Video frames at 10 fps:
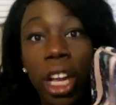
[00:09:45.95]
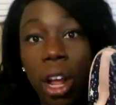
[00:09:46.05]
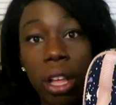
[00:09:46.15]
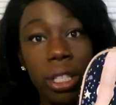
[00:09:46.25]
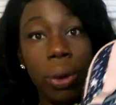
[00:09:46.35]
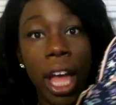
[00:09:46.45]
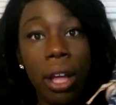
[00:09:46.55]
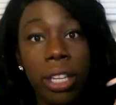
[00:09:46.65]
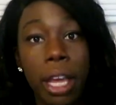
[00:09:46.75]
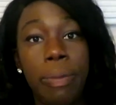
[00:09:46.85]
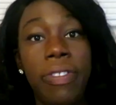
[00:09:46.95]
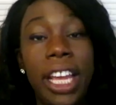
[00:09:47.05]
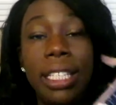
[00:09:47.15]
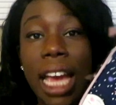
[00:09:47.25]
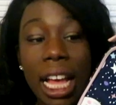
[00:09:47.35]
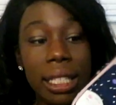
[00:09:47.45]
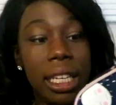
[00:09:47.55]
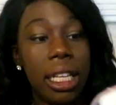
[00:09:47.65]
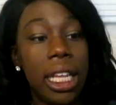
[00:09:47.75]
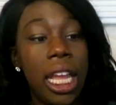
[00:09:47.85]
It also held up
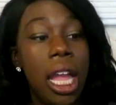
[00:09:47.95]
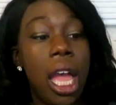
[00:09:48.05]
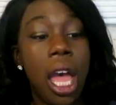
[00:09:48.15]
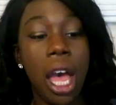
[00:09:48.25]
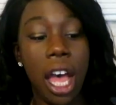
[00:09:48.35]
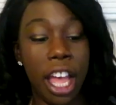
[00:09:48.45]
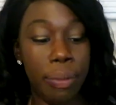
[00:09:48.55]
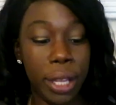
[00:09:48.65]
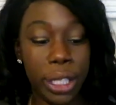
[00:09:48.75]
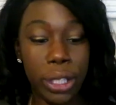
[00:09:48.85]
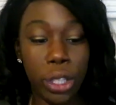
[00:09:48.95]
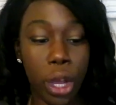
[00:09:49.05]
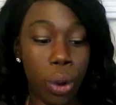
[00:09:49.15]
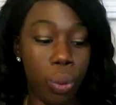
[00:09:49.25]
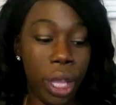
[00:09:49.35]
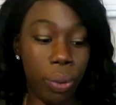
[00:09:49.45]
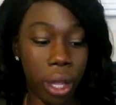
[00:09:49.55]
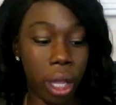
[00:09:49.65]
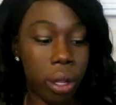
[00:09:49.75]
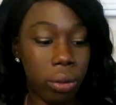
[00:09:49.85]
fantastically. And so we
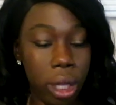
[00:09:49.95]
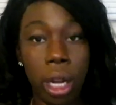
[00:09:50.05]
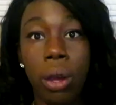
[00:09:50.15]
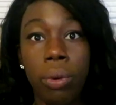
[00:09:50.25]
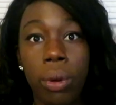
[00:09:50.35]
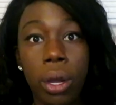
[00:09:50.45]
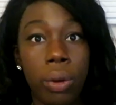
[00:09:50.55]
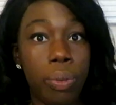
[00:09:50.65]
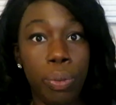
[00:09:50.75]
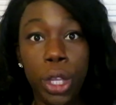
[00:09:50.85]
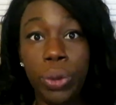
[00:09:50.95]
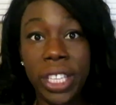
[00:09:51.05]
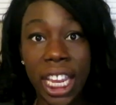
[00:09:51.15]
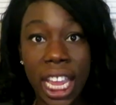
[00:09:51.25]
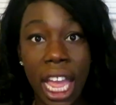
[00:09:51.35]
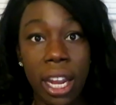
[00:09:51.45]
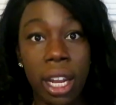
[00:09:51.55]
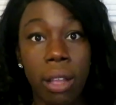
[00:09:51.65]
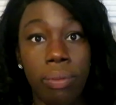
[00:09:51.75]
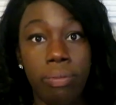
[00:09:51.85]
will, you know, use it
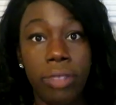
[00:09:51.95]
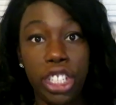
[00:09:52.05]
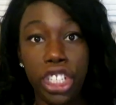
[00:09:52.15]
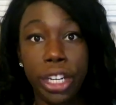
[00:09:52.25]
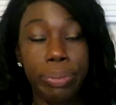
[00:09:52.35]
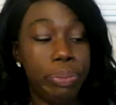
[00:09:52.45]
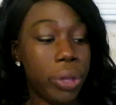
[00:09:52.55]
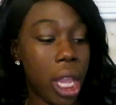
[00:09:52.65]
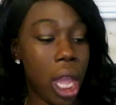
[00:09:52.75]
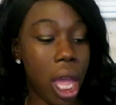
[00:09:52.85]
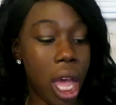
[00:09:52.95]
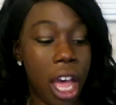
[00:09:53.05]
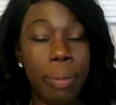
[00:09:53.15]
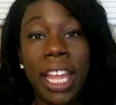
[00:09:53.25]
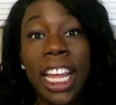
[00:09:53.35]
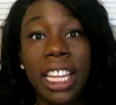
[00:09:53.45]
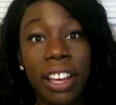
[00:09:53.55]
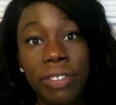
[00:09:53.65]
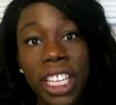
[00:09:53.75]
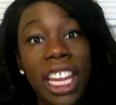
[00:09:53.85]
again this year. And I
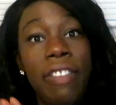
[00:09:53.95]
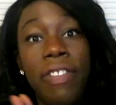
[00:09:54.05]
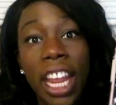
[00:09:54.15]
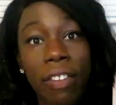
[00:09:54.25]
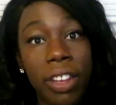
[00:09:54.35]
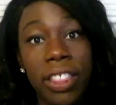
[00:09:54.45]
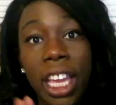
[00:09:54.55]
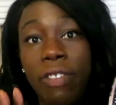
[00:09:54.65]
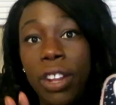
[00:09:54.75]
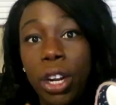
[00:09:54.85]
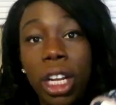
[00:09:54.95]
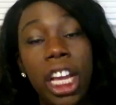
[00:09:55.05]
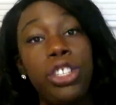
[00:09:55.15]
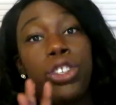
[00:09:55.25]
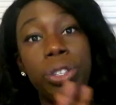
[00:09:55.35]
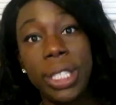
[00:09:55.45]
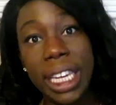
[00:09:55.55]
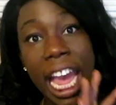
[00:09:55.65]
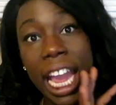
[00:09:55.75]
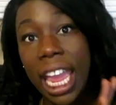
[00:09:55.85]
loved it. It fit everything. It fit her lunch, her
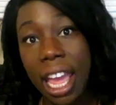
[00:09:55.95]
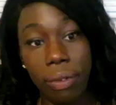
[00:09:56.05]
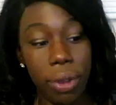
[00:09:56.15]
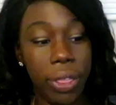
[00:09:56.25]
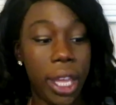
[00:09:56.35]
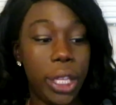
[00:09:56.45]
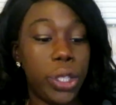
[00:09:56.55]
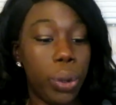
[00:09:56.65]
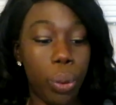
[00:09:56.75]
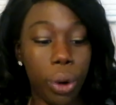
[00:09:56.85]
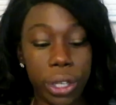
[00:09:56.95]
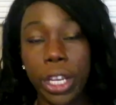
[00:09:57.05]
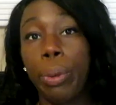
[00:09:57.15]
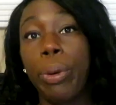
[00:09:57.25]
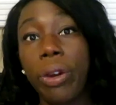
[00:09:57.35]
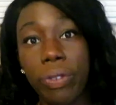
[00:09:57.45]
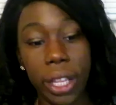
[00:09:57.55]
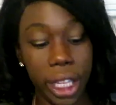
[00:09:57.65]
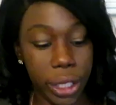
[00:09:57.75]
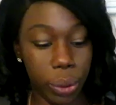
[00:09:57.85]
snack, everything. So it worked out
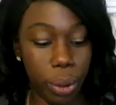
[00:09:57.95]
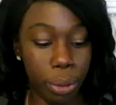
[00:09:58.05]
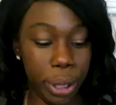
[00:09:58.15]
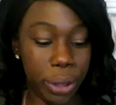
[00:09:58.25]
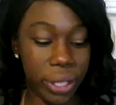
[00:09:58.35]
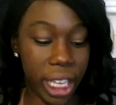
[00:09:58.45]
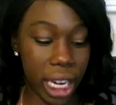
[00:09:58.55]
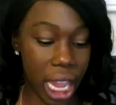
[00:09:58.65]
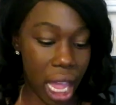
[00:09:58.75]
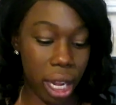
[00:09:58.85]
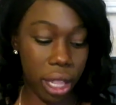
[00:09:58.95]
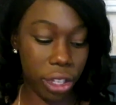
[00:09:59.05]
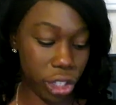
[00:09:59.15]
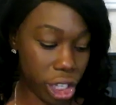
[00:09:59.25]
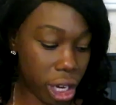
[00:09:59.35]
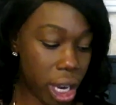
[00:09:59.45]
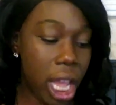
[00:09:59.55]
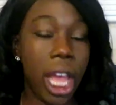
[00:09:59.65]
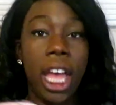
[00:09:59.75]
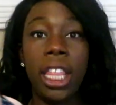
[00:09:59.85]
perfectly. So we will be using it again this
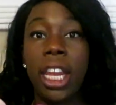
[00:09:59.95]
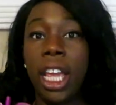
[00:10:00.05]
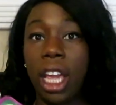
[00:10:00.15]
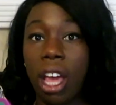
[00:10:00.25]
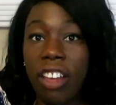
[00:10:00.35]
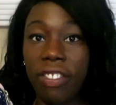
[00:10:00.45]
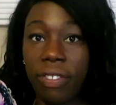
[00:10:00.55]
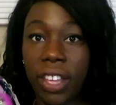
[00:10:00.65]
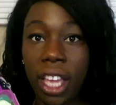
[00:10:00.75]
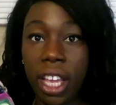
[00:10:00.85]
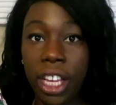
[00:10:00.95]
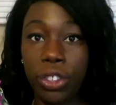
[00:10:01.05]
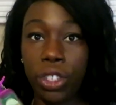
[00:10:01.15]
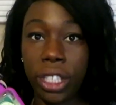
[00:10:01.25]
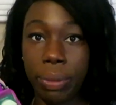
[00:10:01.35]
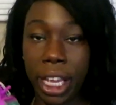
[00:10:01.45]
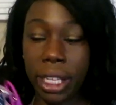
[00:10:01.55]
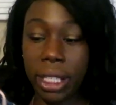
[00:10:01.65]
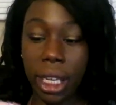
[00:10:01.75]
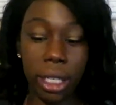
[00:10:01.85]
year. And then hanging off of it is just some
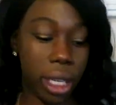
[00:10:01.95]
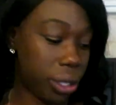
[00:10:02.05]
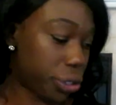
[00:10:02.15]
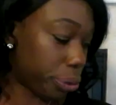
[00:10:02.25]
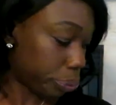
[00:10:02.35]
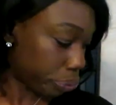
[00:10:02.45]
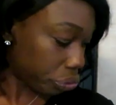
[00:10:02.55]
hand sanitizer.